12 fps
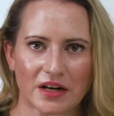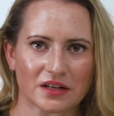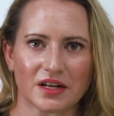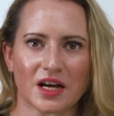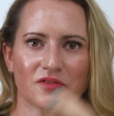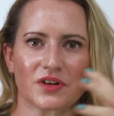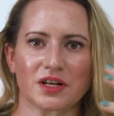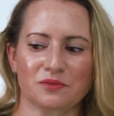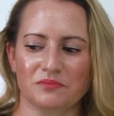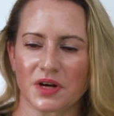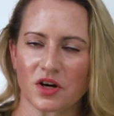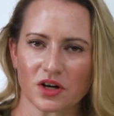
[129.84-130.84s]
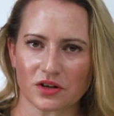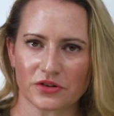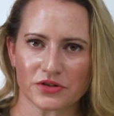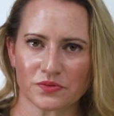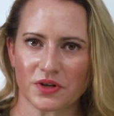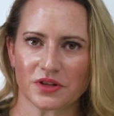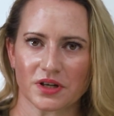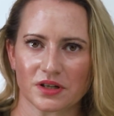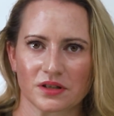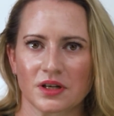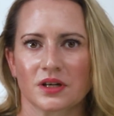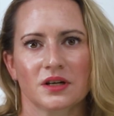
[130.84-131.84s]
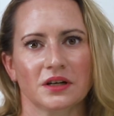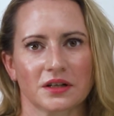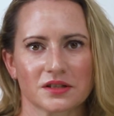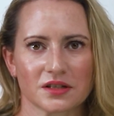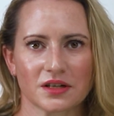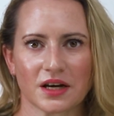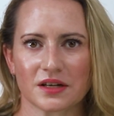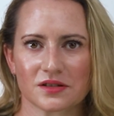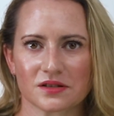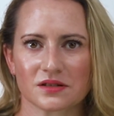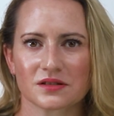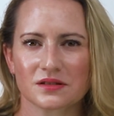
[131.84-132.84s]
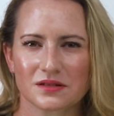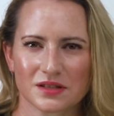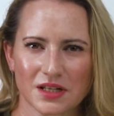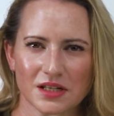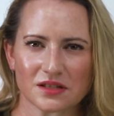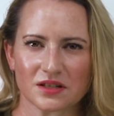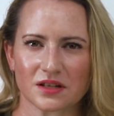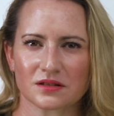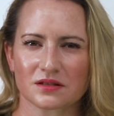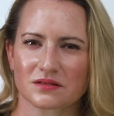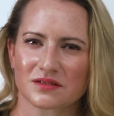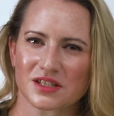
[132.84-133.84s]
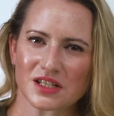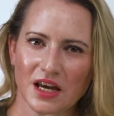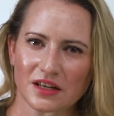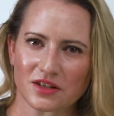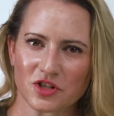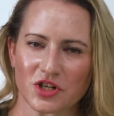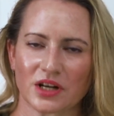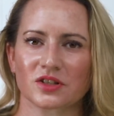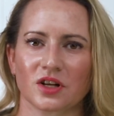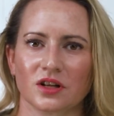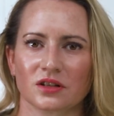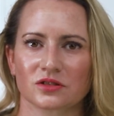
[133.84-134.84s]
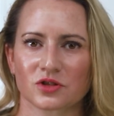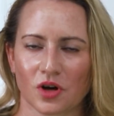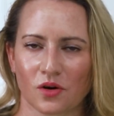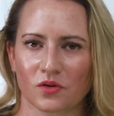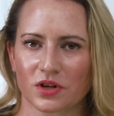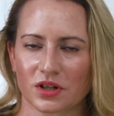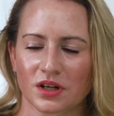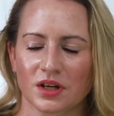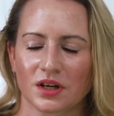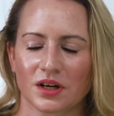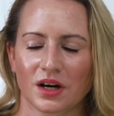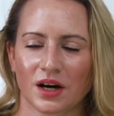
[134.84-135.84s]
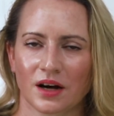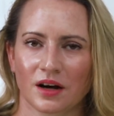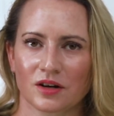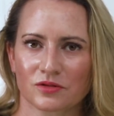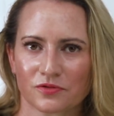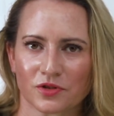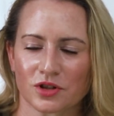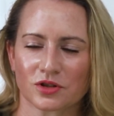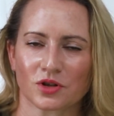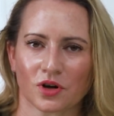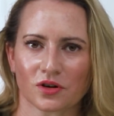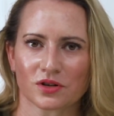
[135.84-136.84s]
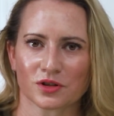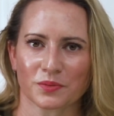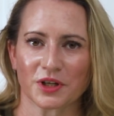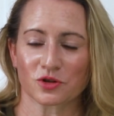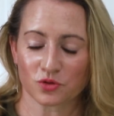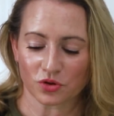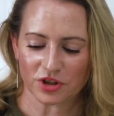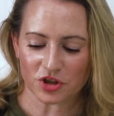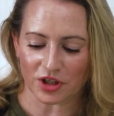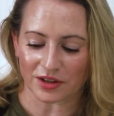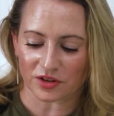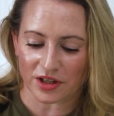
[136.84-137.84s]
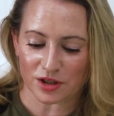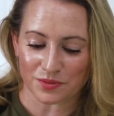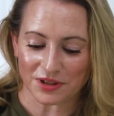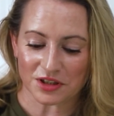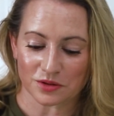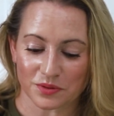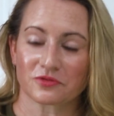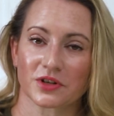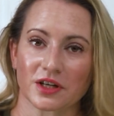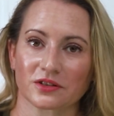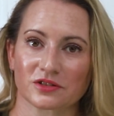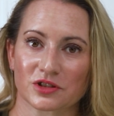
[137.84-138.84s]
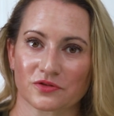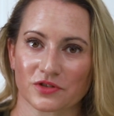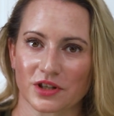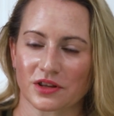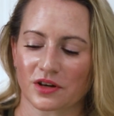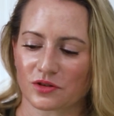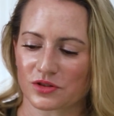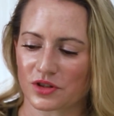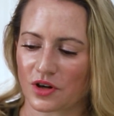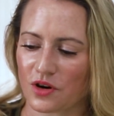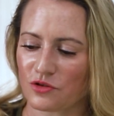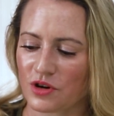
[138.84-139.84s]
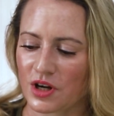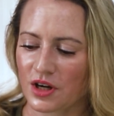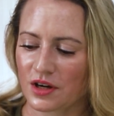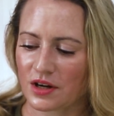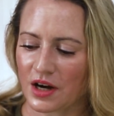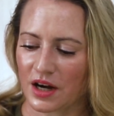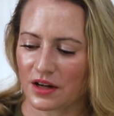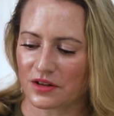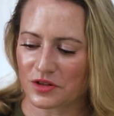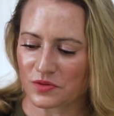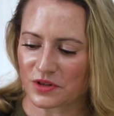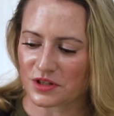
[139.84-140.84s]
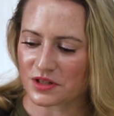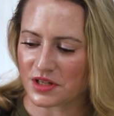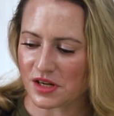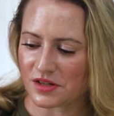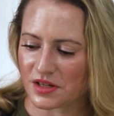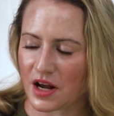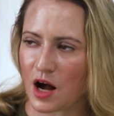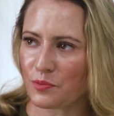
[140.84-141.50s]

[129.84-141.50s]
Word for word: I didn't have any miracles with it. It's a nice, decent, slightly gentle toner. Uh, for a toner to be truly gentle, I expect it to be fragrance-free, though. So uh, this one's decent.